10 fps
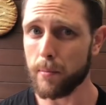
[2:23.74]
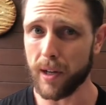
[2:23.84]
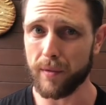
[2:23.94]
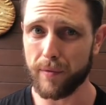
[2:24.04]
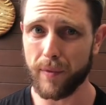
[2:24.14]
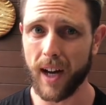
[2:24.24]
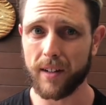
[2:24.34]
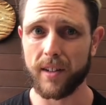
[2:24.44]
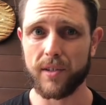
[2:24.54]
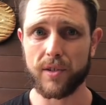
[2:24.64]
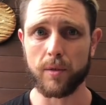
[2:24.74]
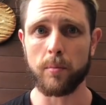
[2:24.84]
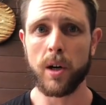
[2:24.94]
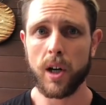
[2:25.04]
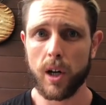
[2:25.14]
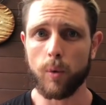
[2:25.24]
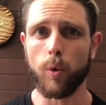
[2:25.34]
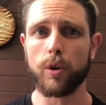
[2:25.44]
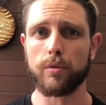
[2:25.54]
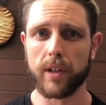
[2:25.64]
but in fact, there's some
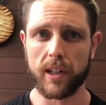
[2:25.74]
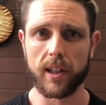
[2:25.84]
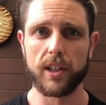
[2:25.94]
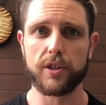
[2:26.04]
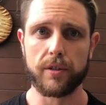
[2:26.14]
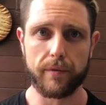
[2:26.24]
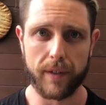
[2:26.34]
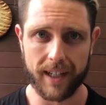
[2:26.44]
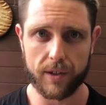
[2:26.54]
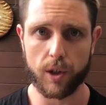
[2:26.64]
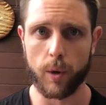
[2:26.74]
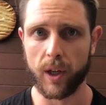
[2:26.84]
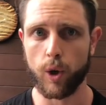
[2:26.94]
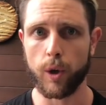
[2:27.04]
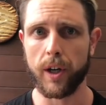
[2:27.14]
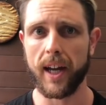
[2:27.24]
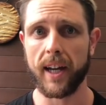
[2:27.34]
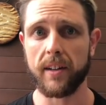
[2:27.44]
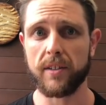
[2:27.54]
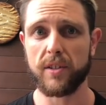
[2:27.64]
water regulation effects going on,
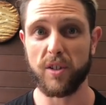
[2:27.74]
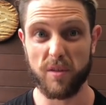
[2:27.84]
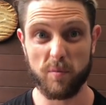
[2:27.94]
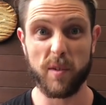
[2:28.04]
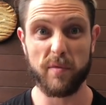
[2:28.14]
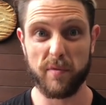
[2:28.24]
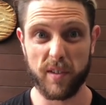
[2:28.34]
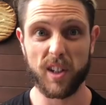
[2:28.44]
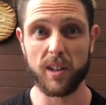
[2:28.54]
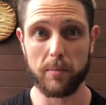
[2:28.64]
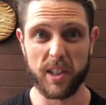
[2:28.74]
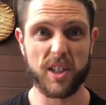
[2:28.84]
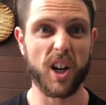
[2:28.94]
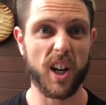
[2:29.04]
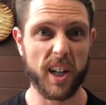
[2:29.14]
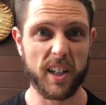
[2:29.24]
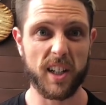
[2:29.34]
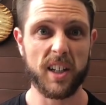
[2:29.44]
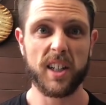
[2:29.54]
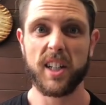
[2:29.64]
and you know, we feel a bit
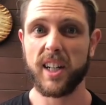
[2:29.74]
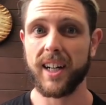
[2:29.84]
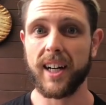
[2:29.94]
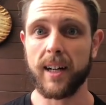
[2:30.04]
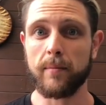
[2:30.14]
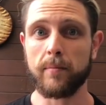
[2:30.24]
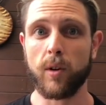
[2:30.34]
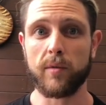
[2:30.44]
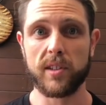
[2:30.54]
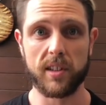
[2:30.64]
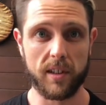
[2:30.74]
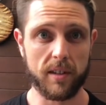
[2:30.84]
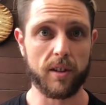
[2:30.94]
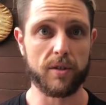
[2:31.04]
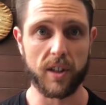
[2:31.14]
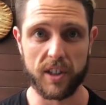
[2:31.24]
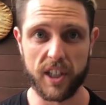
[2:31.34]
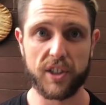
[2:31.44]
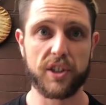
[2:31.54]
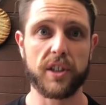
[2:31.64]
tighter. Obviously, you know,
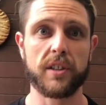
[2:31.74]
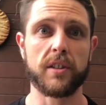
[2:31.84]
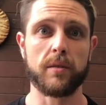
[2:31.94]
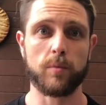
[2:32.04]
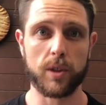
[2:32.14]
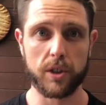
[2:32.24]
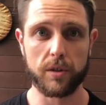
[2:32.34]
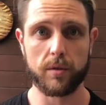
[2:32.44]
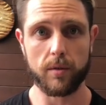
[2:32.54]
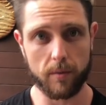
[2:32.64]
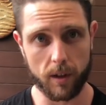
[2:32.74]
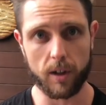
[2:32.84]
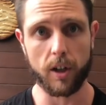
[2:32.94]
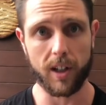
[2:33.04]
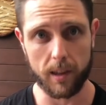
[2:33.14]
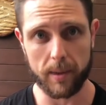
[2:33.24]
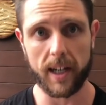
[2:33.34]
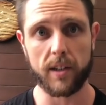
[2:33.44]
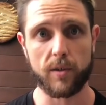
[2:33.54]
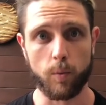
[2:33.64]
digestion, and we're just, you know,
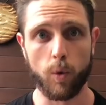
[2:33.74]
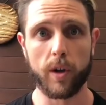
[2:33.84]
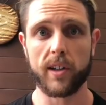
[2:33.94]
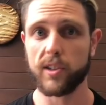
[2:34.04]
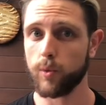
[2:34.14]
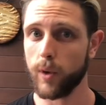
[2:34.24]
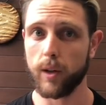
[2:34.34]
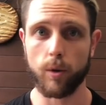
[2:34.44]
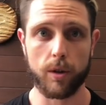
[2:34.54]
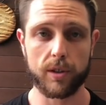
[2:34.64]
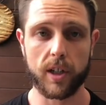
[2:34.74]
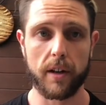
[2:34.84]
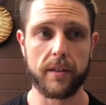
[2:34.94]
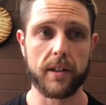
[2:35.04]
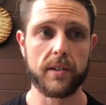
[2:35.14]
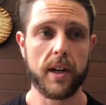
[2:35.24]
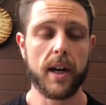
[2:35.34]
eliminating some water, sweat, all those kind of things,